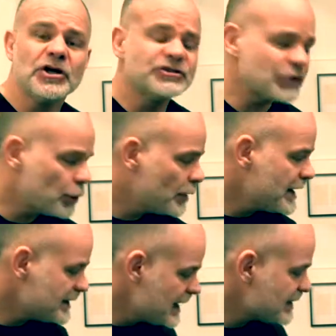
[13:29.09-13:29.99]
So
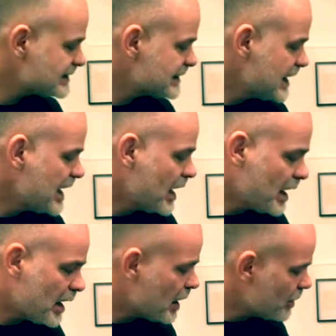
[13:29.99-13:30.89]
yes,
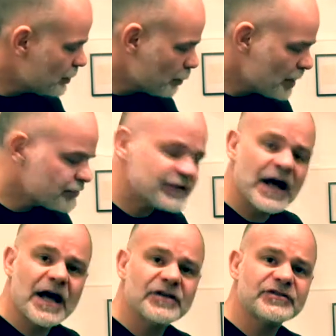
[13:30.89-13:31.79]
the
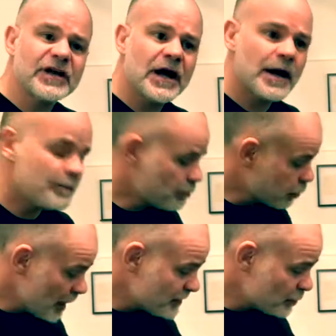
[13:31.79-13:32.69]
Runnersage,
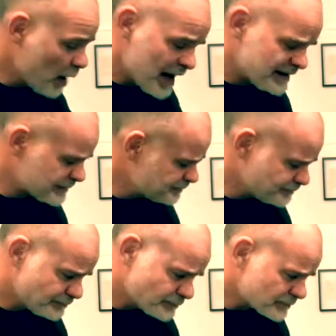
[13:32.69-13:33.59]
price-wise,
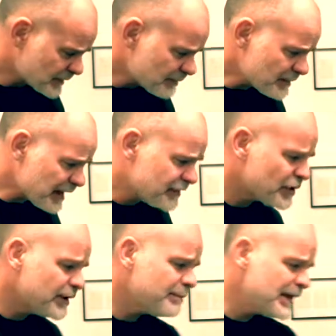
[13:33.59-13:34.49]
is
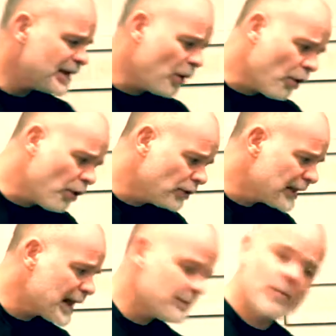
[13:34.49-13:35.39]
going to be a whole
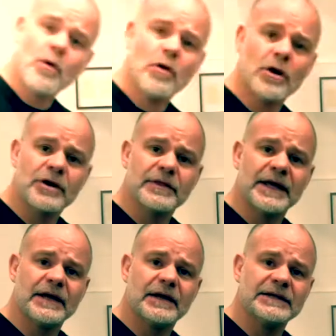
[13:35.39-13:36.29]
lot more
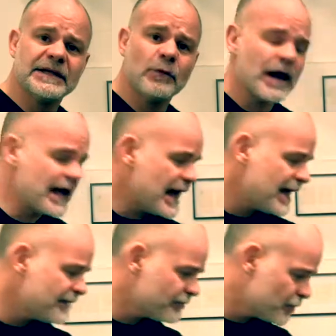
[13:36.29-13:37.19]
than a
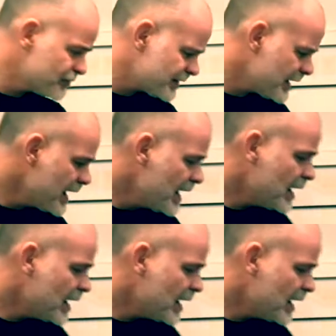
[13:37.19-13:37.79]
DIY version.